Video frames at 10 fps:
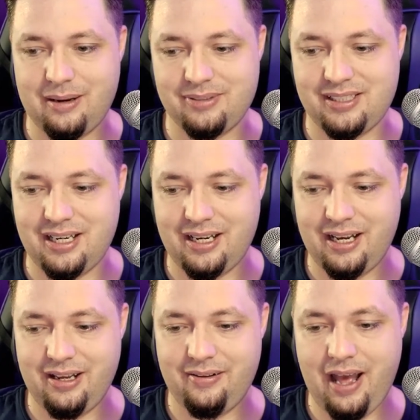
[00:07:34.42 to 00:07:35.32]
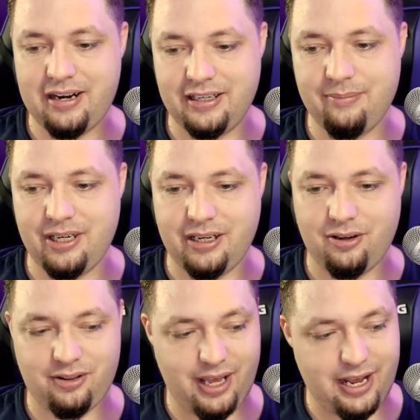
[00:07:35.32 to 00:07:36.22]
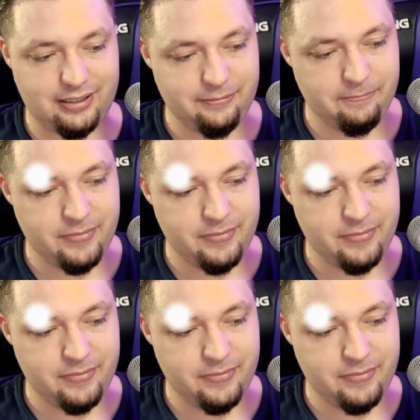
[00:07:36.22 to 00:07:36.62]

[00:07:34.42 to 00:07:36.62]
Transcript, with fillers: it comes to anonymity and all that.